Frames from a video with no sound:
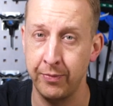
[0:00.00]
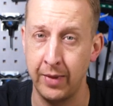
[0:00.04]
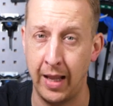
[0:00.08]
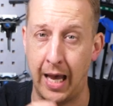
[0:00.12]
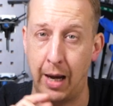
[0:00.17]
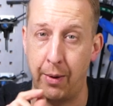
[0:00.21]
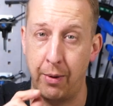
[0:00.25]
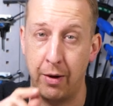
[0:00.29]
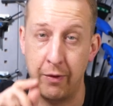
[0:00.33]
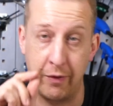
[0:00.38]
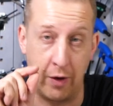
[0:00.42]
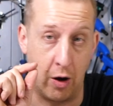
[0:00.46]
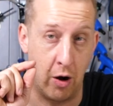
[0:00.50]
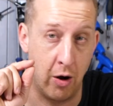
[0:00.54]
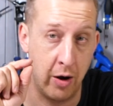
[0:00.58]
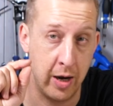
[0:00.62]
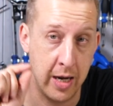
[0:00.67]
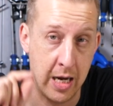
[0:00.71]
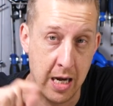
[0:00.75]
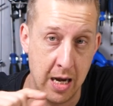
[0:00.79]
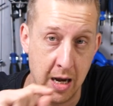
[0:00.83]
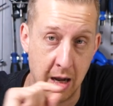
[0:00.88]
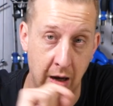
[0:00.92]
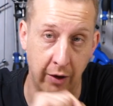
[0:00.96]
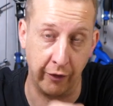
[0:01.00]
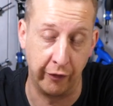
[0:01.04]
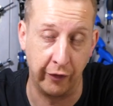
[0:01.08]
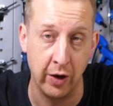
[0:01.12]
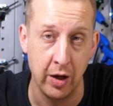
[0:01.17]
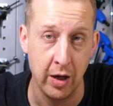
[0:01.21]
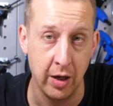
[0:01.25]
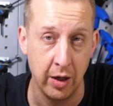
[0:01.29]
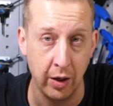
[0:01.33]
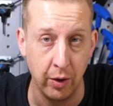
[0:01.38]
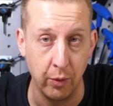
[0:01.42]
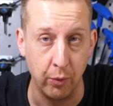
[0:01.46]
However, I love
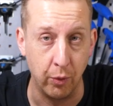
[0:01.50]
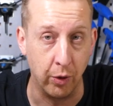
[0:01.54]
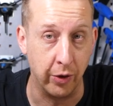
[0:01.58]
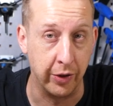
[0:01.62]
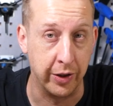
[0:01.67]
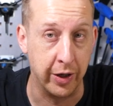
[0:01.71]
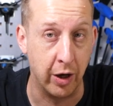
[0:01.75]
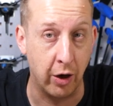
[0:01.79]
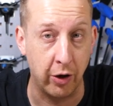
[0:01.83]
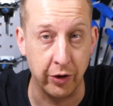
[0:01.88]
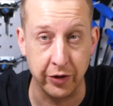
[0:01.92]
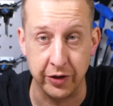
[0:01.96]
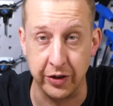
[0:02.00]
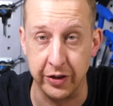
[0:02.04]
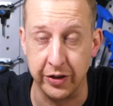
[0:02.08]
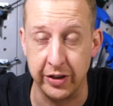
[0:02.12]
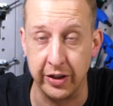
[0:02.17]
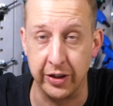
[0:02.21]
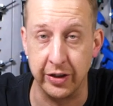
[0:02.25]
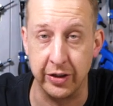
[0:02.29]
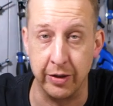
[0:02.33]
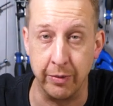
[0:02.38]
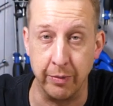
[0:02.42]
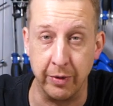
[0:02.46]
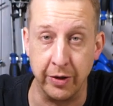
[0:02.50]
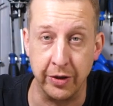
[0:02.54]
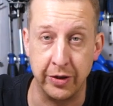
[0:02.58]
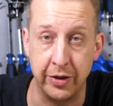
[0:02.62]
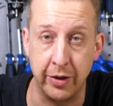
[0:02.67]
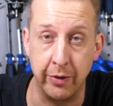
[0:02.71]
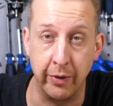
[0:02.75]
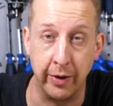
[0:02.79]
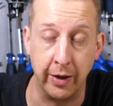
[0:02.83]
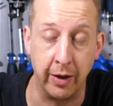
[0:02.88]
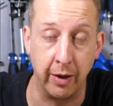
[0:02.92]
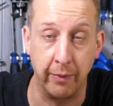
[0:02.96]
what the Archer system is
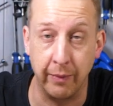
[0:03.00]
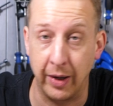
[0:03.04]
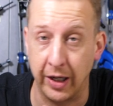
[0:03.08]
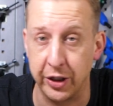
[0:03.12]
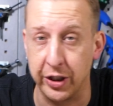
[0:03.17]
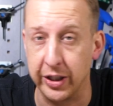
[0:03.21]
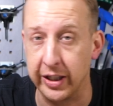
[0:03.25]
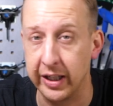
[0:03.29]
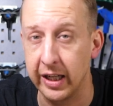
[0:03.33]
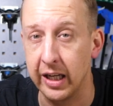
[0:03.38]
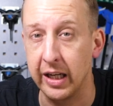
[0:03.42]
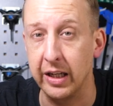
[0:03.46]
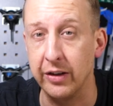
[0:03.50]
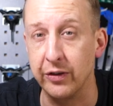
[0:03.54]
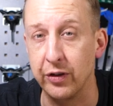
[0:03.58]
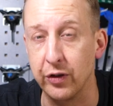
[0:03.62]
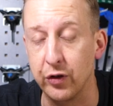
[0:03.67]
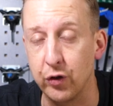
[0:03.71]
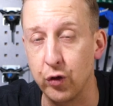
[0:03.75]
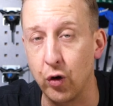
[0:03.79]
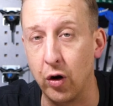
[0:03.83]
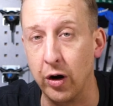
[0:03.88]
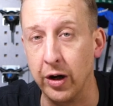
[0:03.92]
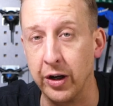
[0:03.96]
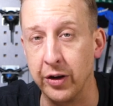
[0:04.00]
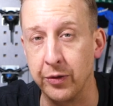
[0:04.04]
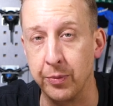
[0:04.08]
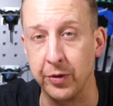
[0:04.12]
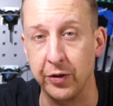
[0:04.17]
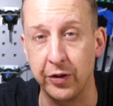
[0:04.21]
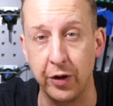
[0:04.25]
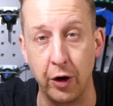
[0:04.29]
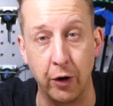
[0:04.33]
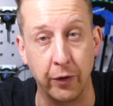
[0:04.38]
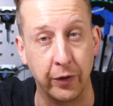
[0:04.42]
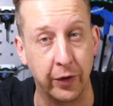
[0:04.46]
doing. I'm actually keen to try this
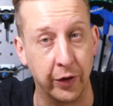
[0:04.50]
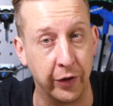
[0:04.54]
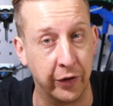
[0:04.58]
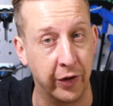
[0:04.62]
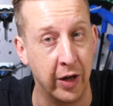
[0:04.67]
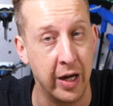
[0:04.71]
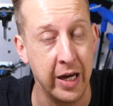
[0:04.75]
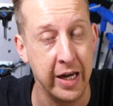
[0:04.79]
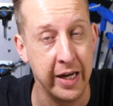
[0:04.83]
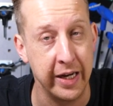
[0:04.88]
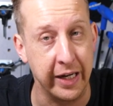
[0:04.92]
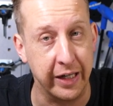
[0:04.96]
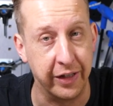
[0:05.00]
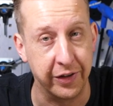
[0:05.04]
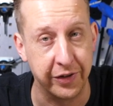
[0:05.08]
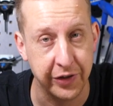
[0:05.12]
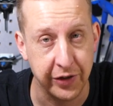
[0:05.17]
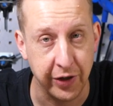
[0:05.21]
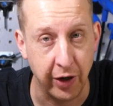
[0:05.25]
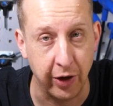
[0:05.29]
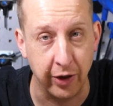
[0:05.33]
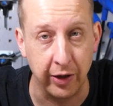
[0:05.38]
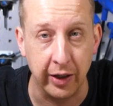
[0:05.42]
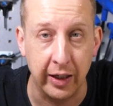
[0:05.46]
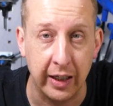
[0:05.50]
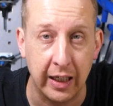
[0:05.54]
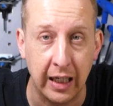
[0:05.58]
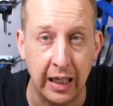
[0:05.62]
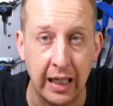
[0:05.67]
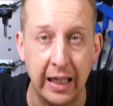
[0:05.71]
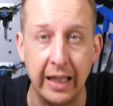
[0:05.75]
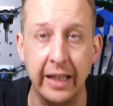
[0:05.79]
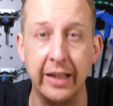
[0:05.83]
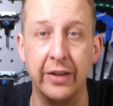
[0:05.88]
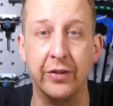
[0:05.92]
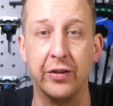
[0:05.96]
myself because it certainly
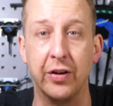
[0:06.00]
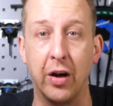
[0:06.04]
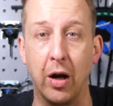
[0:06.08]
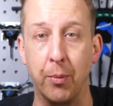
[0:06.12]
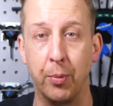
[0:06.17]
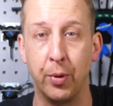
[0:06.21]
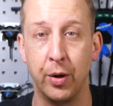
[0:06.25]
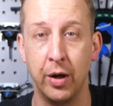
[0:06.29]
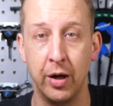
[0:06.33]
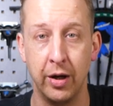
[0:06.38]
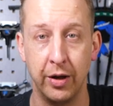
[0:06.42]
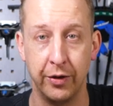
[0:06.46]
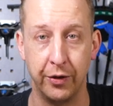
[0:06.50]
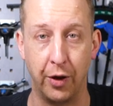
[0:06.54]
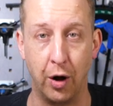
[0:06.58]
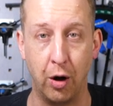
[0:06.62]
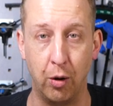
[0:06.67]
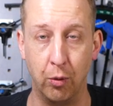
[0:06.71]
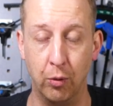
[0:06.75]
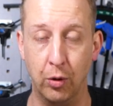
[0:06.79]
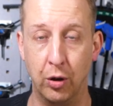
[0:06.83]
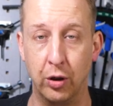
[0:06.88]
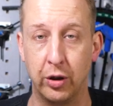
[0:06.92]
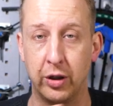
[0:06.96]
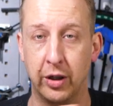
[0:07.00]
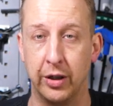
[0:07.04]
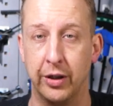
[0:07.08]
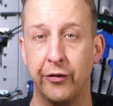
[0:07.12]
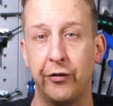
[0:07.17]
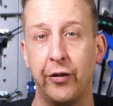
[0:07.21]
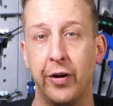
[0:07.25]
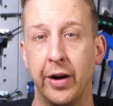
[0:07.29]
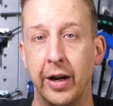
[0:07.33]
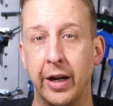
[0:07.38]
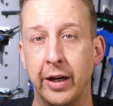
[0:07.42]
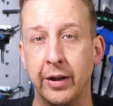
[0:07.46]
cleans up the whole look of the
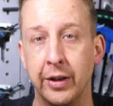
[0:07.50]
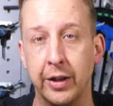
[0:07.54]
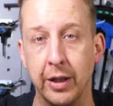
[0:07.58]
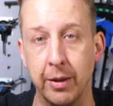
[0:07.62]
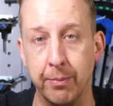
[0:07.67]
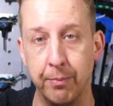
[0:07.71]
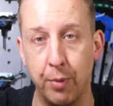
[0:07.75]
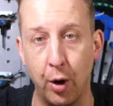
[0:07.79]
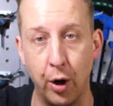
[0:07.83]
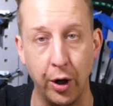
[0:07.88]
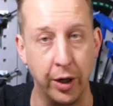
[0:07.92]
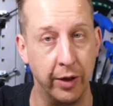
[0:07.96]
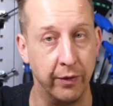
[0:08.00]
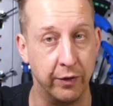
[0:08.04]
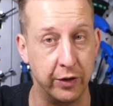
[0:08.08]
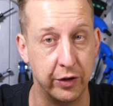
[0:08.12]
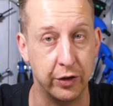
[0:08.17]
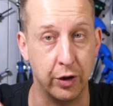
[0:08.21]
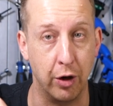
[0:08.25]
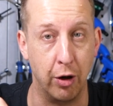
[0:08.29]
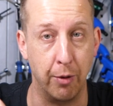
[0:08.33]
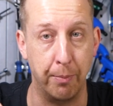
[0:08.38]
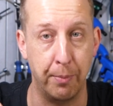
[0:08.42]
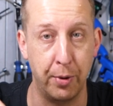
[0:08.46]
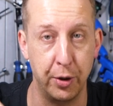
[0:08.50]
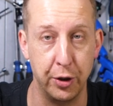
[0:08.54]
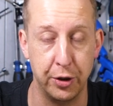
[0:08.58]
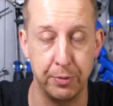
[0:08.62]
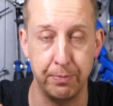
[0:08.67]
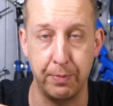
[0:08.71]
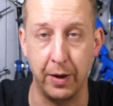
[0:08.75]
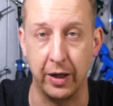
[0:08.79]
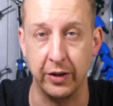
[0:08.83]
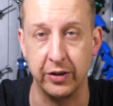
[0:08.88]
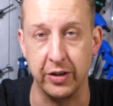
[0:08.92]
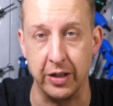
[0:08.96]
front end of your bike. You've just got a push
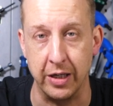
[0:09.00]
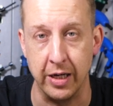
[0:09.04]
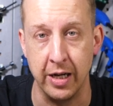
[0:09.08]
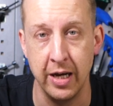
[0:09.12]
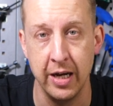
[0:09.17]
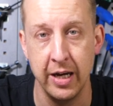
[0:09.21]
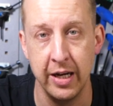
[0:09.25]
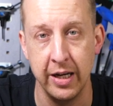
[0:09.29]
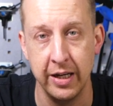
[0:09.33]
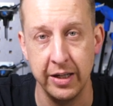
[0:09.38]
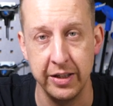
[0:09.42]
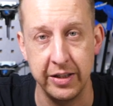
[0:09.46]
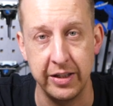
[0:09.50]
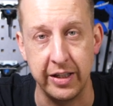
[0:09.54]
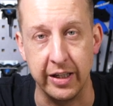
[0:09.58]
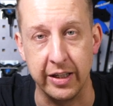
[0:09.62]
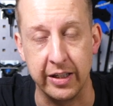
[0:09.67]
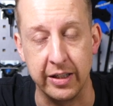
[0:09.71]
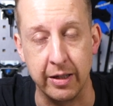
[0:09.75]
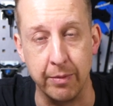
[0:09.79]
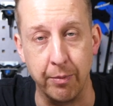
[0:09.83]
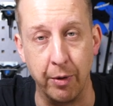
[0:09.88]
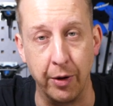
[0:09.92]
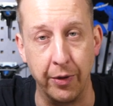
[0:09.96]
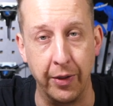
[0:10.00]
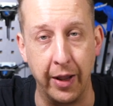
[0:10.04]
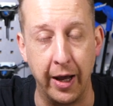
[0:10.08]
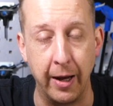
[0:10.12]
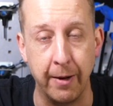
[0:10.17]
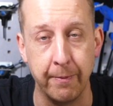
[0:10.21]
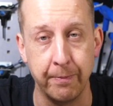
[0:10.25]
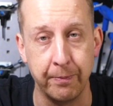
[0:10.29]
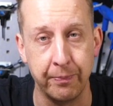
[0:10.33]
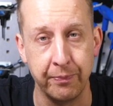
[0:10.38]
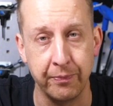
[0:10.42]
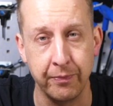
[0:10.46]
button system on there.